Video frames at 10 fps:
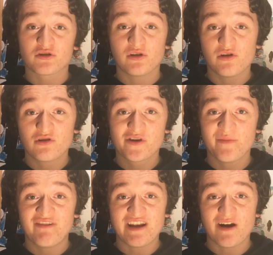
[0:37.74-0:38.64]
Doctor Who
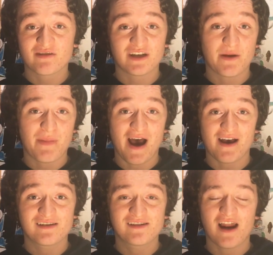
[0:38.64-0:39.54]
YouTube videos in the
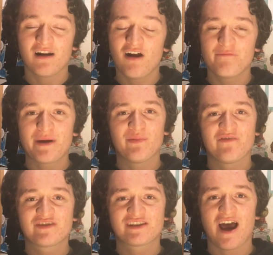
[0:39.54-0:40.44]
past, and a lot of
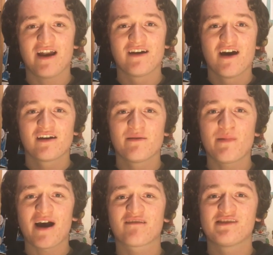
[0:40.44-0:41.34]
people have said the
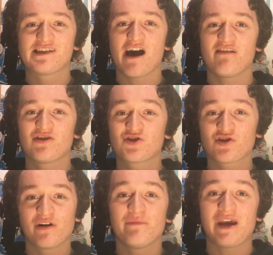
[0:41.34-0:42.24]
Macra Terror
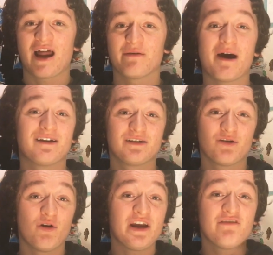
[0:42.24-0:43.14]
shouldn't be
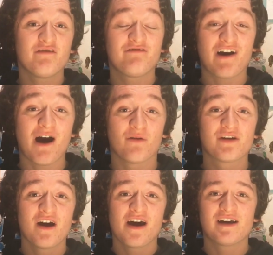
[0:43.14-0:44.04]
animated or even
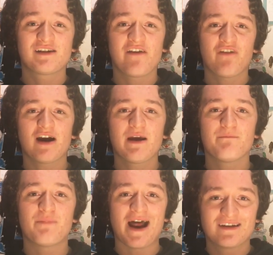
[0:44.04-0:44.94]
found, as they find
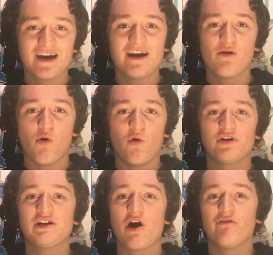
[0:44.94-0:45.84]
it better in
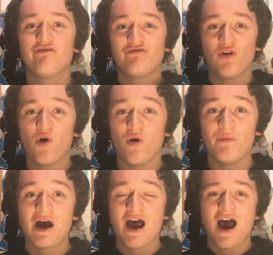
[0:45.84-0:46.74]
audio form.